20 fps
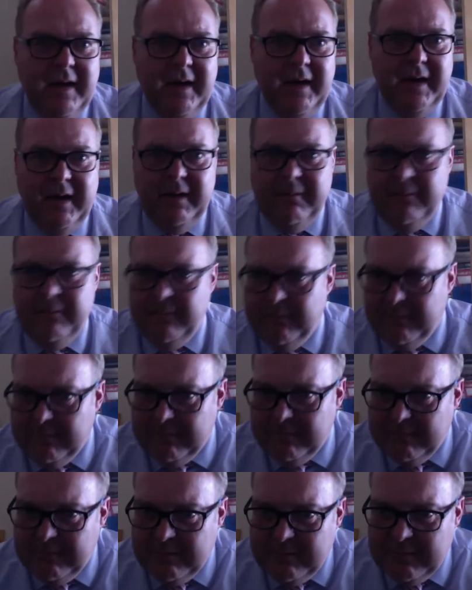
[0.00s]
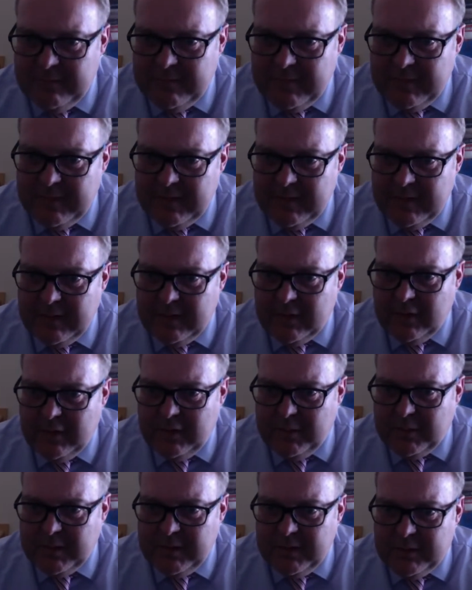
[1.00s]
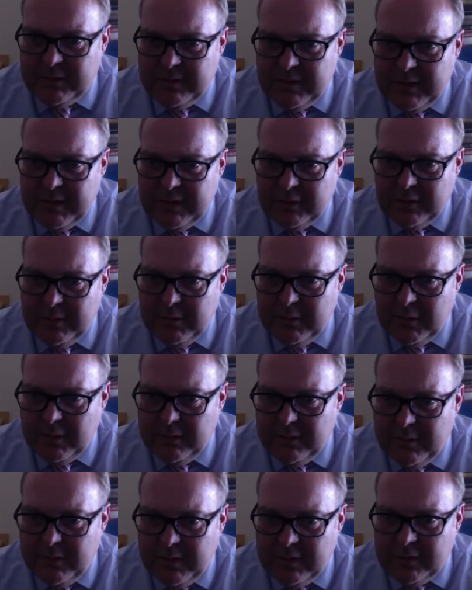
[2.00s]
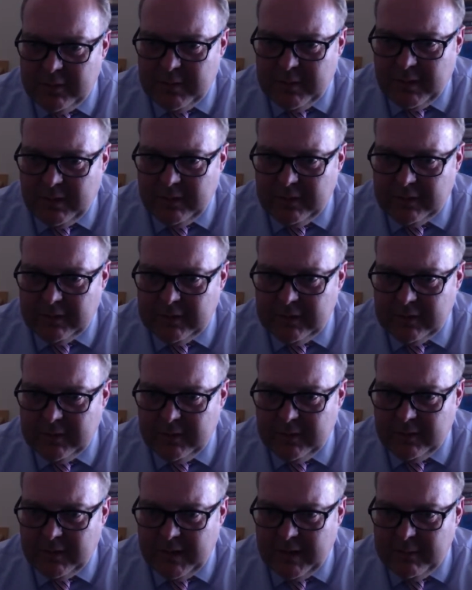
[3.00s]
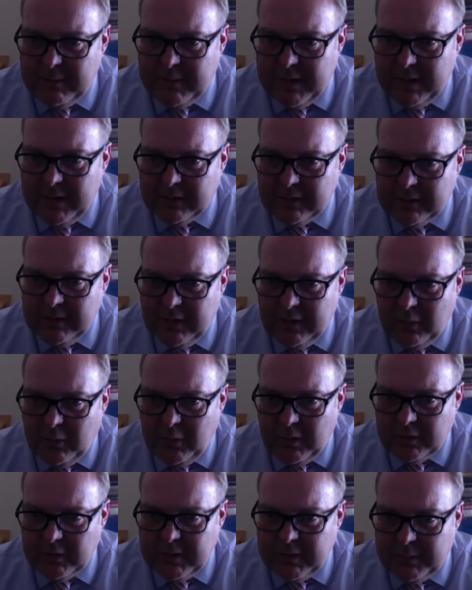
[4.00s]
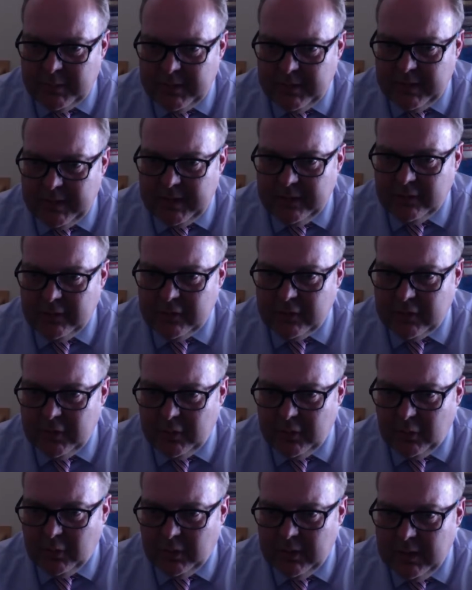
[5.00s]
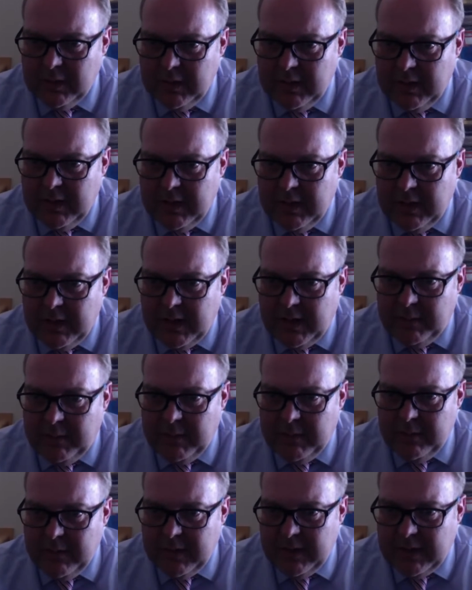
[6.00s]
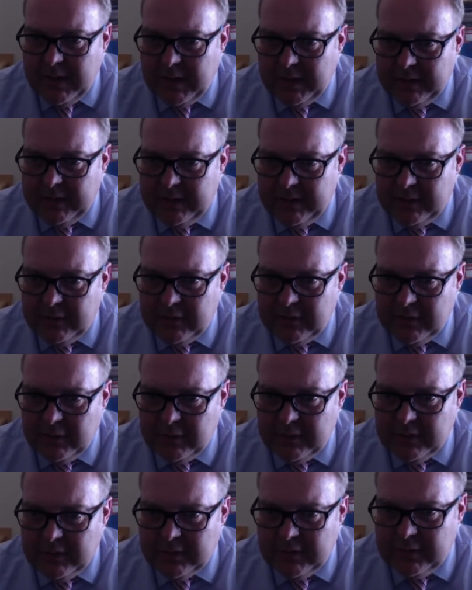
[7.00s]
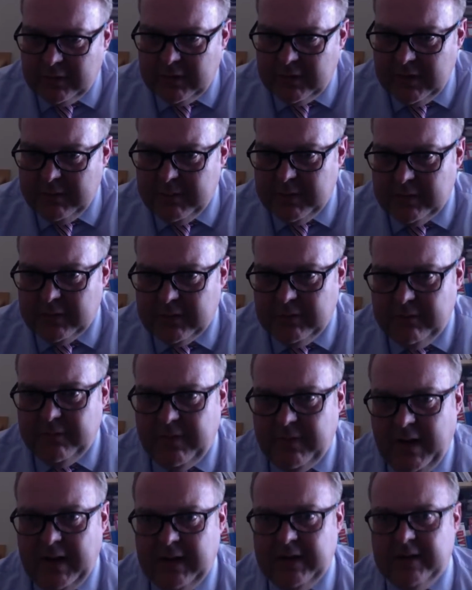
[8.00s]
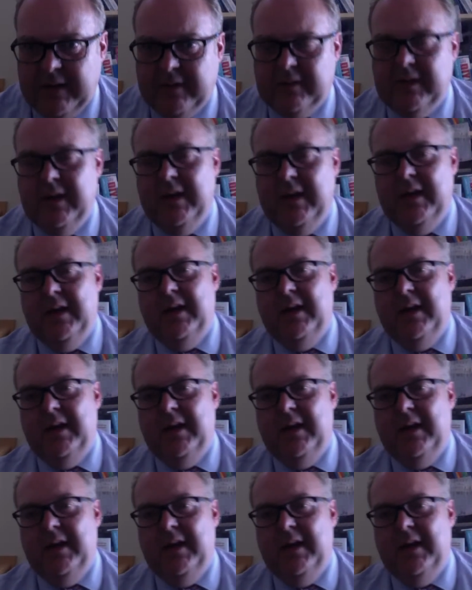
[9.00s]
Could you please provide us with more information about your system of letting parents know what's happening in school? I mean, regarding the children's achievements and failures.